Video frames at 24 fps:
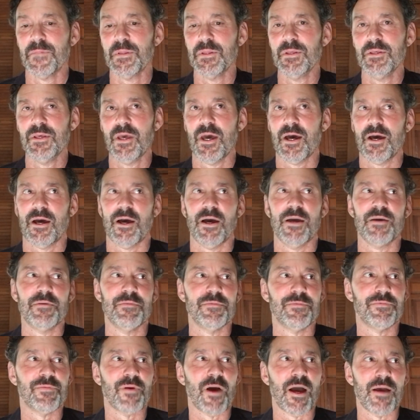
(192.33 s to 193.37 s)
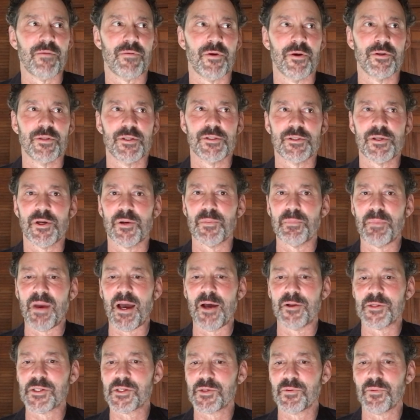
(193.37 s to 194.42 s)
Yeah, I've heard the term
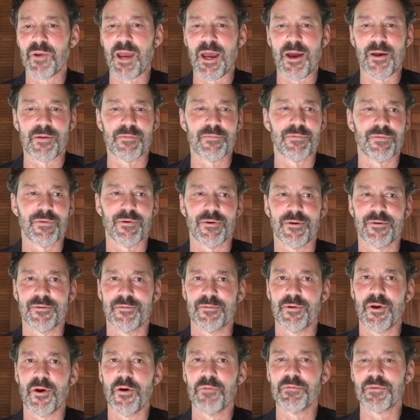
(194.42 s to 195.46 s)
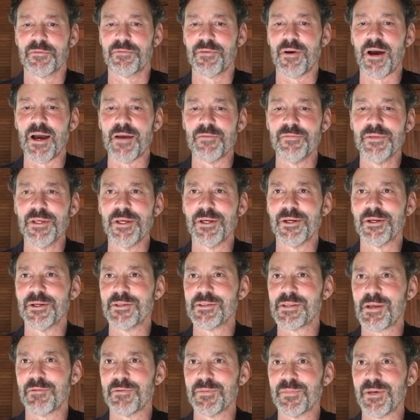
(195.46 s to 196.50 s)
bounced around for over 5
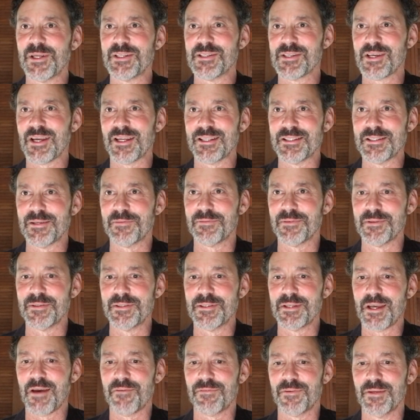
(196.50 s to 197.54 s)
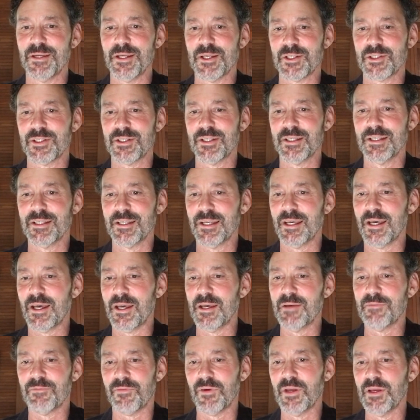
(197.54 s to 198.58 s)
years. Everybody's got a different definition.
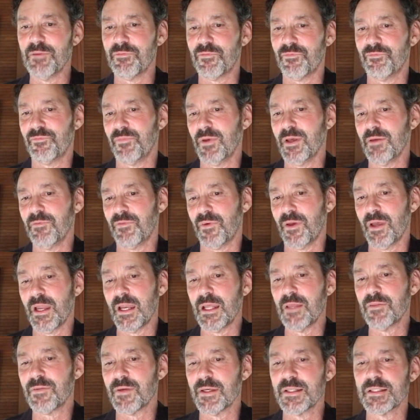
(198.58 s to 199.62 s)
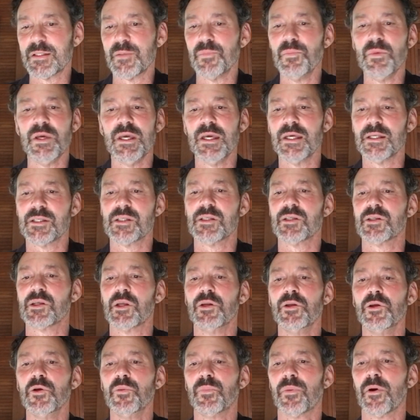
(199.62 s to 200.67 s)
If anything, to me, it's just a
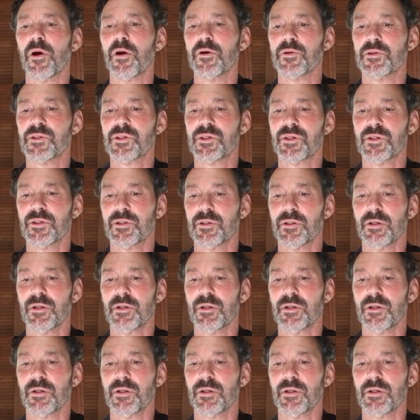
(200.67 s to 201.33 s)
new approach